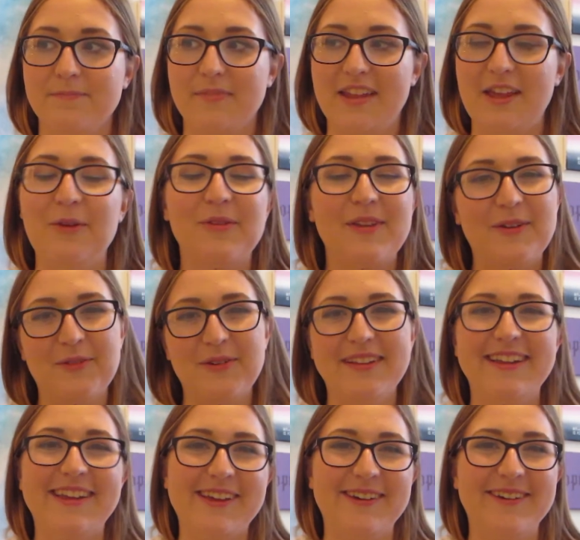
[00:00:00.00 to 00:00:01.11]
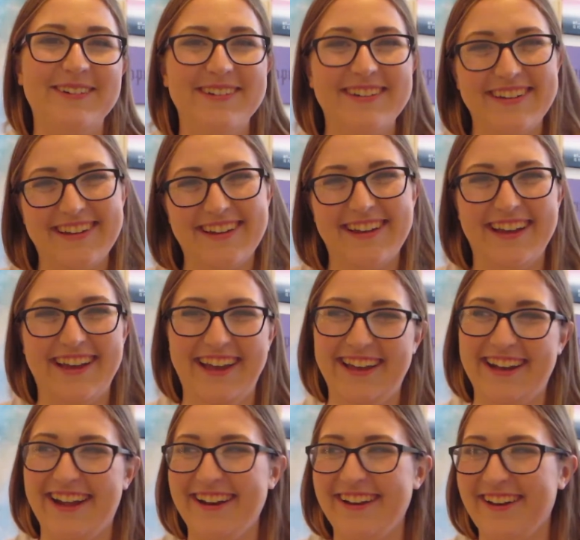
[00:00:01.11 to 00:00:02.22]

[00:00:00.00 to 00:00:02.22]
He was like really cute, and I don't